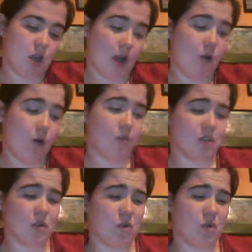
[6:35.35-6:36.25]
I know it was
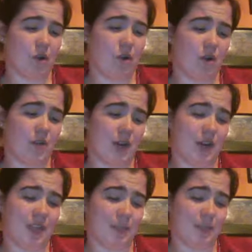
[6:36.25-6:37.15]
a little longer than I
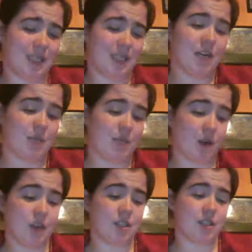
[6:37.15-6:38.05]
expected at
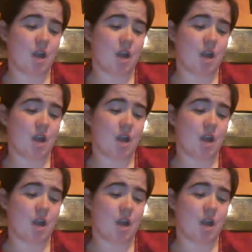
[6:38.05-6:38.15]
first.